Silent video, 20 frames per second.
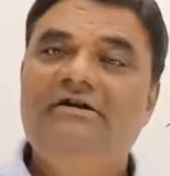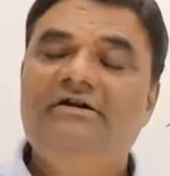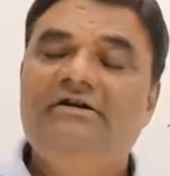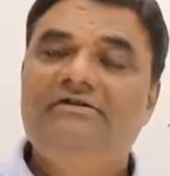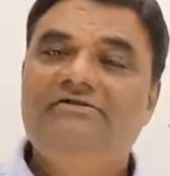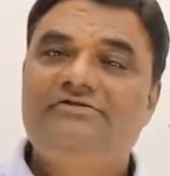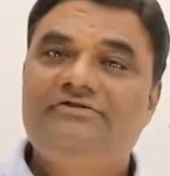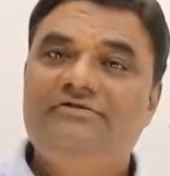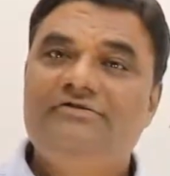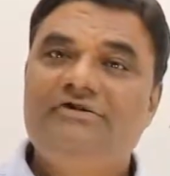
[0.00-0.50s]

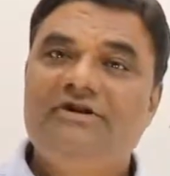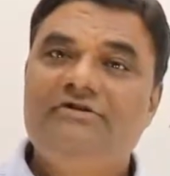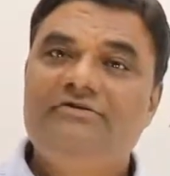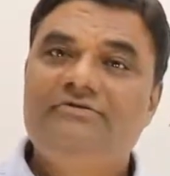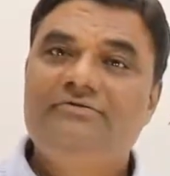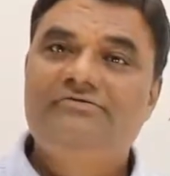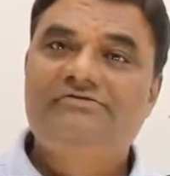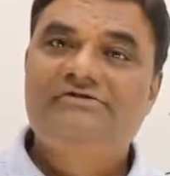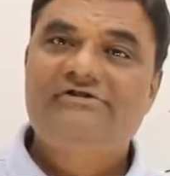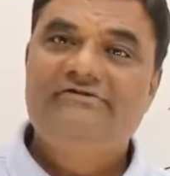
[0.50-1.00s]
So you can
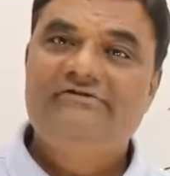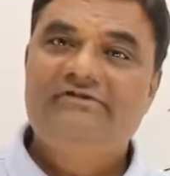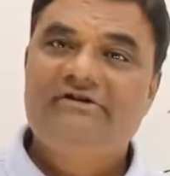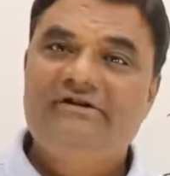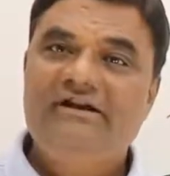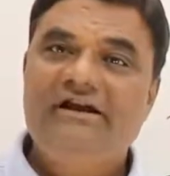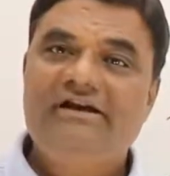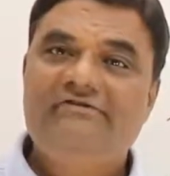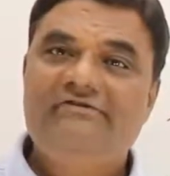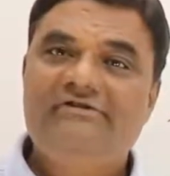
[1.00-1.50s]
use different
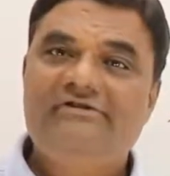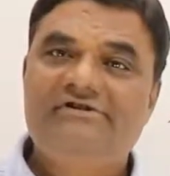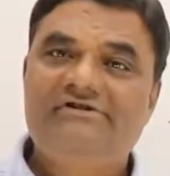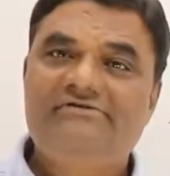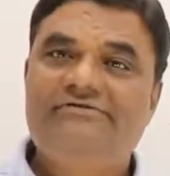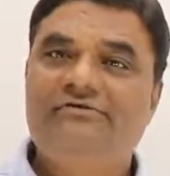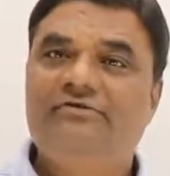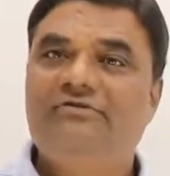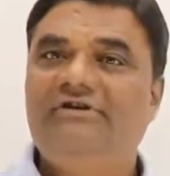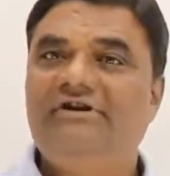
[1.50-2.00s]
languages
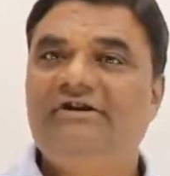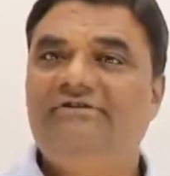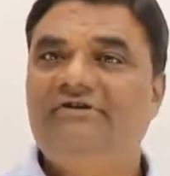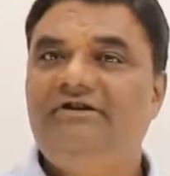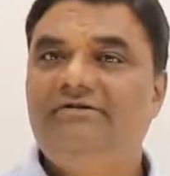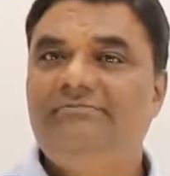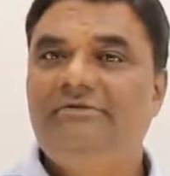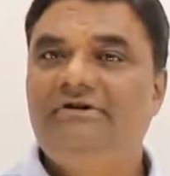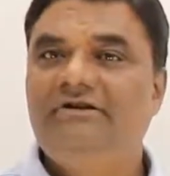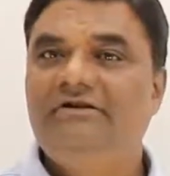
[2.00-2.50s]
for
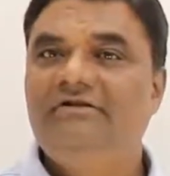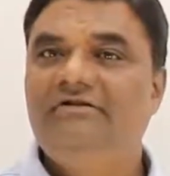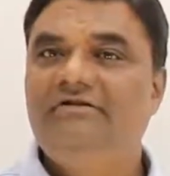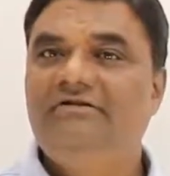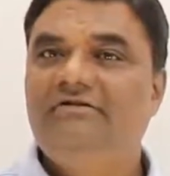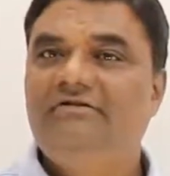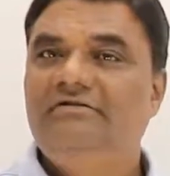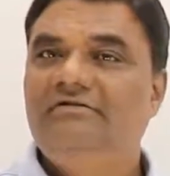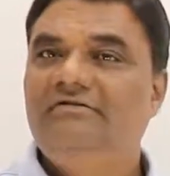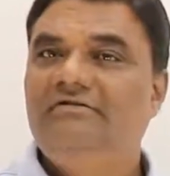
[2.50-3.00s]
developing
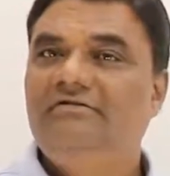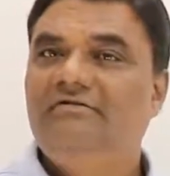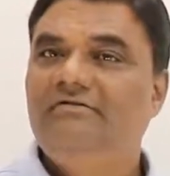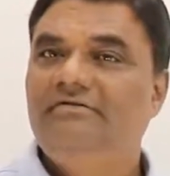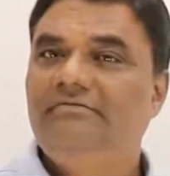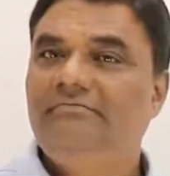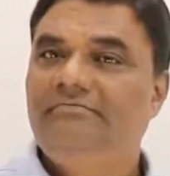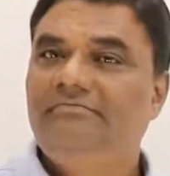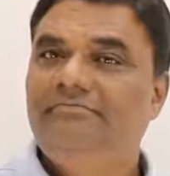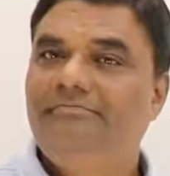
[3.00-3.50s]
a
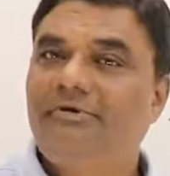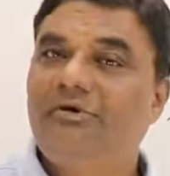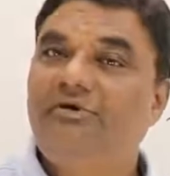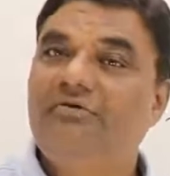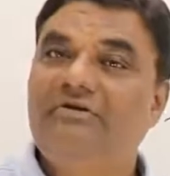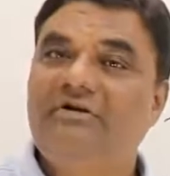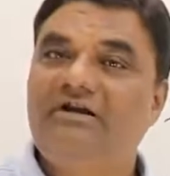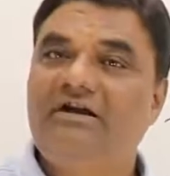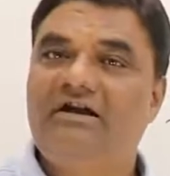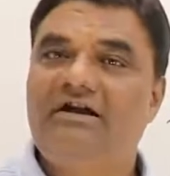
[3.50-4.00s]

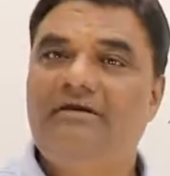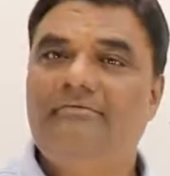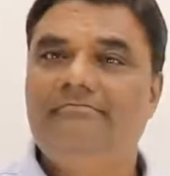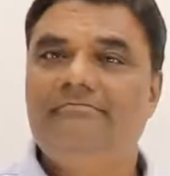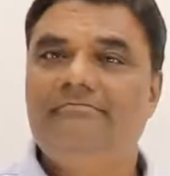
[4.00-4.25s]
program.